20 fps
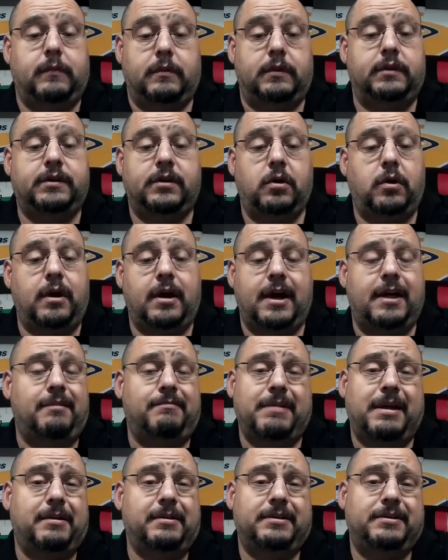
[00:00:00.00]
So I'm
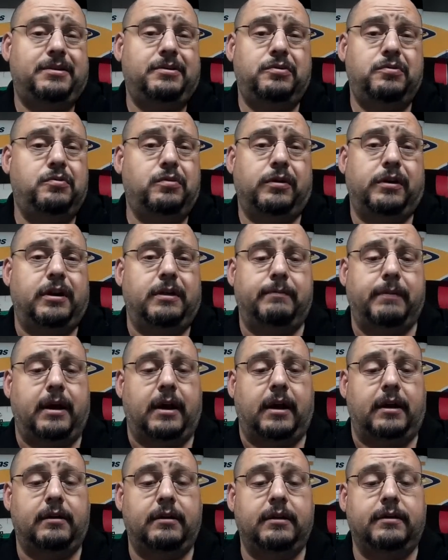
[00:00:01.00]
not too worried about
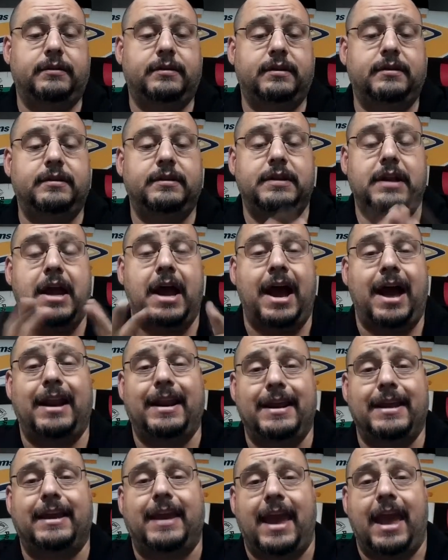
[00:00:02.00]
it. This is not
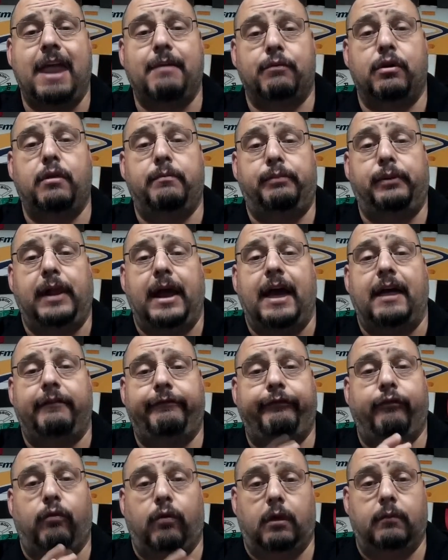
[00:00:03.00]
a camera
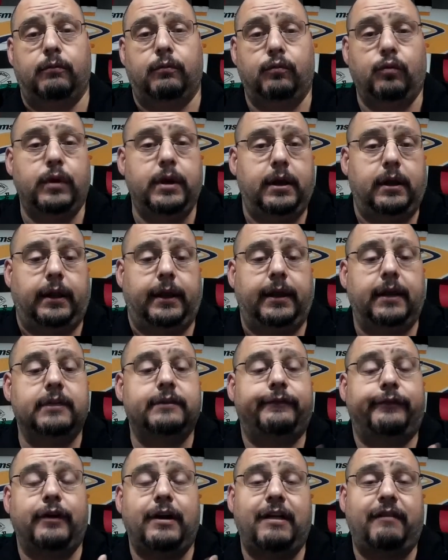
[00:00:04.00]
platform, really. It's
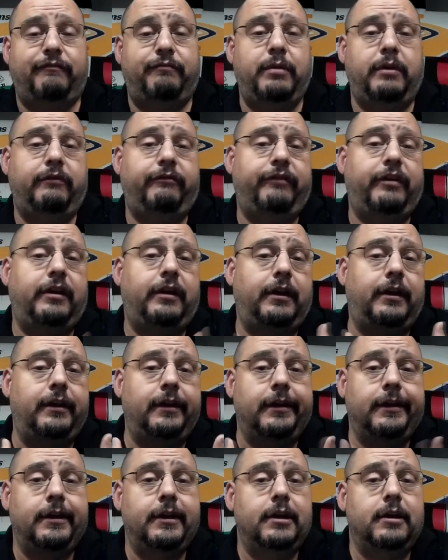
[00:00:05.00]
for FPV,
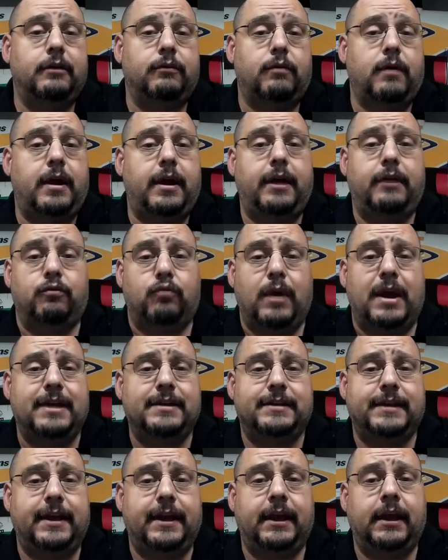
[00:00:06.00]
right,
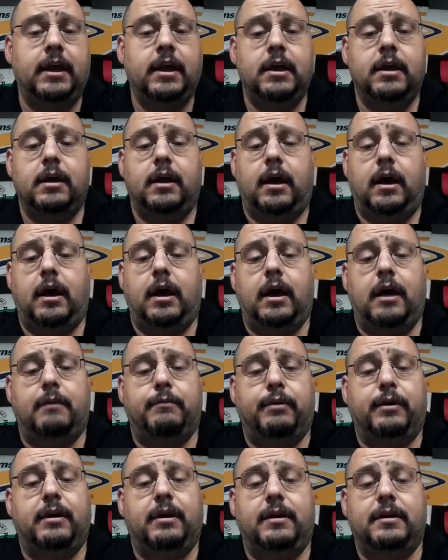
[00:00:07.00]
racing.
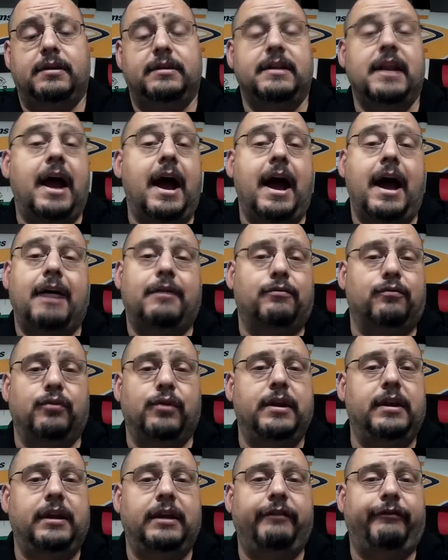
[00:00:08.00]
But it is not
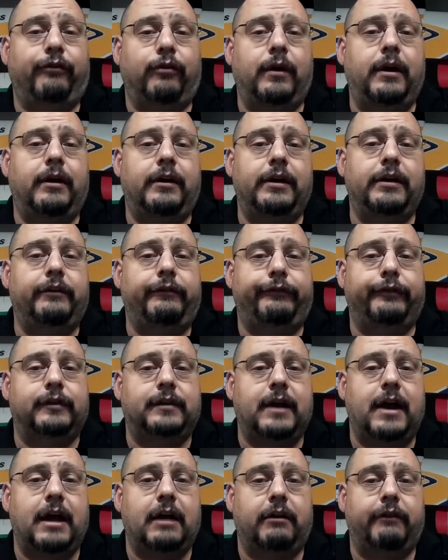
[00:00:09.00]
really for aerial
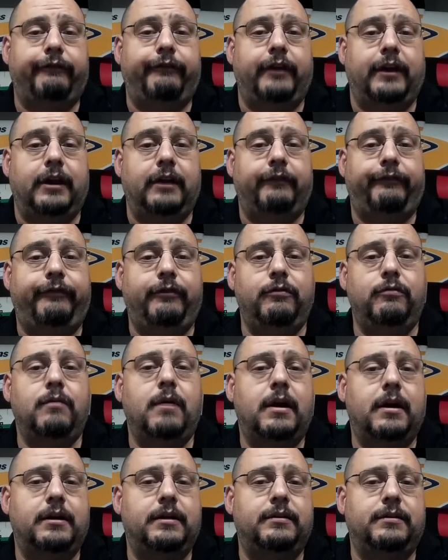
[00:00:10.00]
photography. you
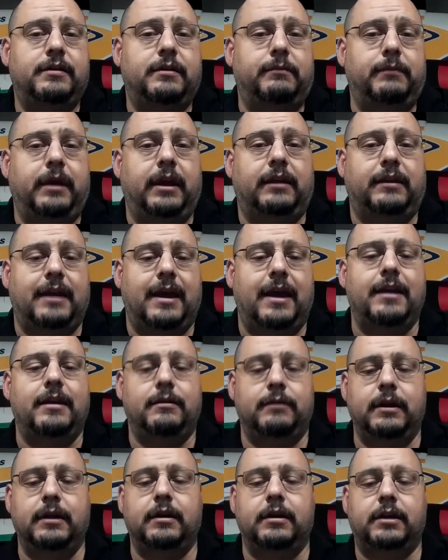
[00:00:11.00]
want to do something like that, you
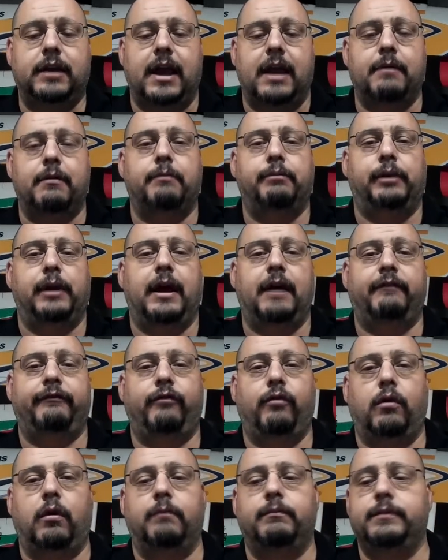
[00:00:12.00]
need a camera
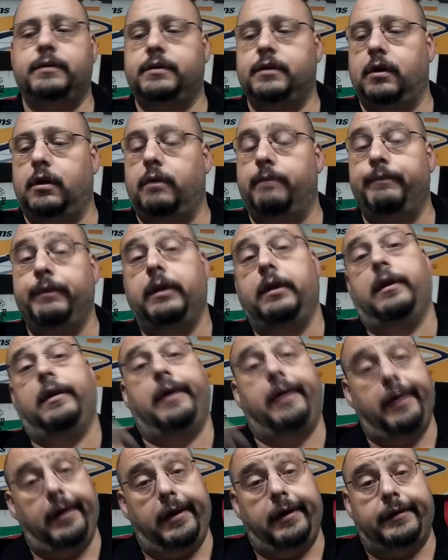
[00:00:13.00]
platform. So
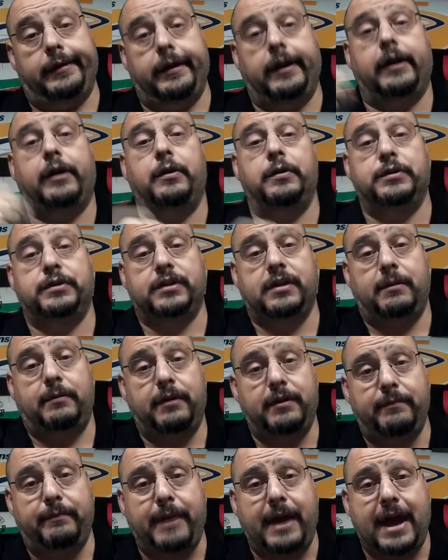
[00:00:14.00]
there goes some of
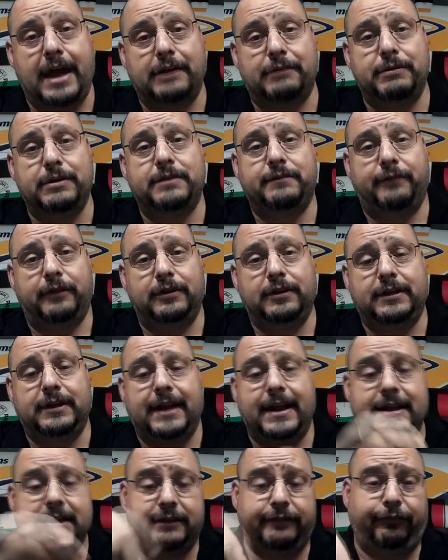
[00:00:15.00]
the batteries for
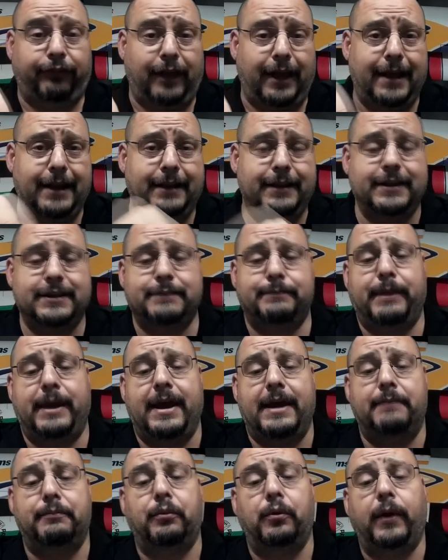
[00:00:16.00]
today's flight of this
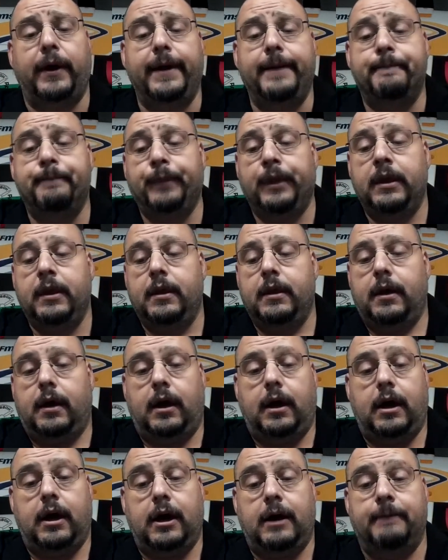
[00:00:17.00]
bad boy.
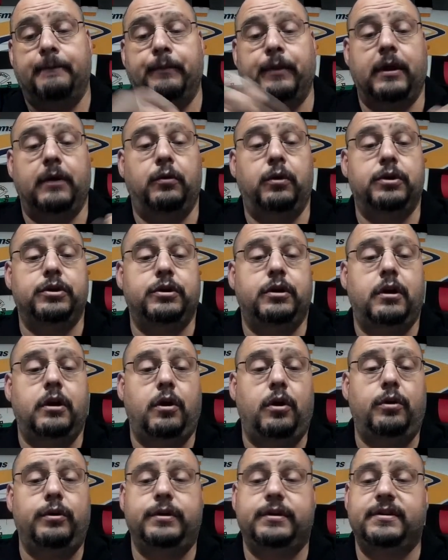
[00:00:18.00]
I want you to
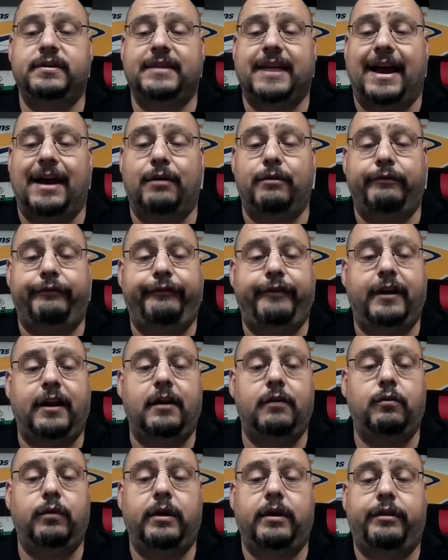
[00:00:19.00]
know this is
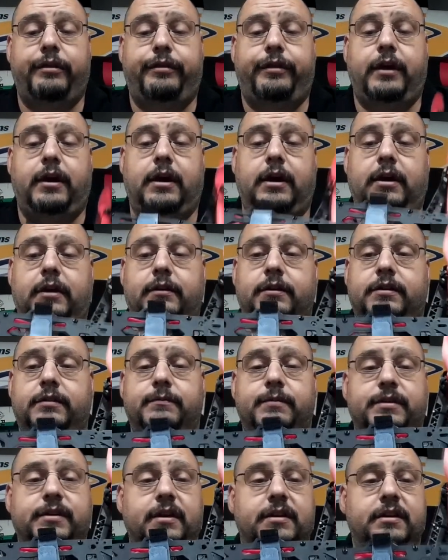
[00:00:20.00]
outfitted with some
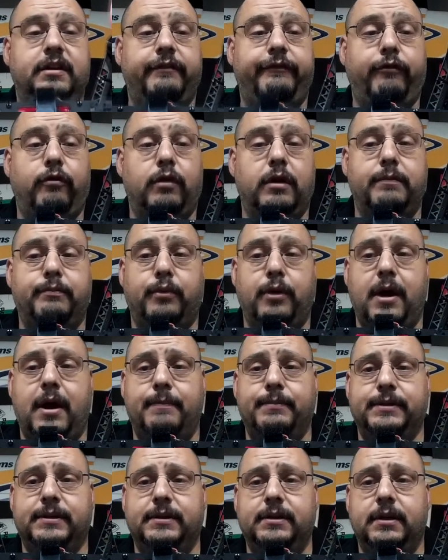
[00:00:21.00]
60/40
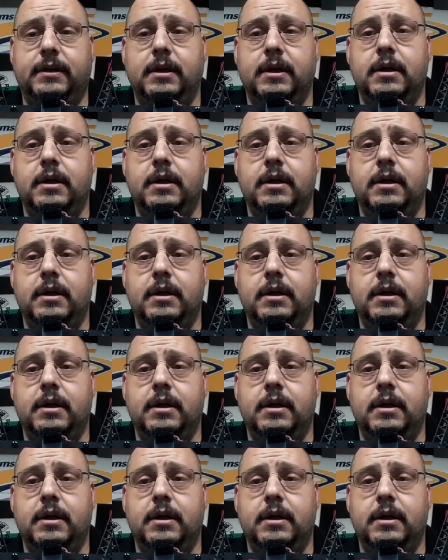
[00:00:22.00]
props,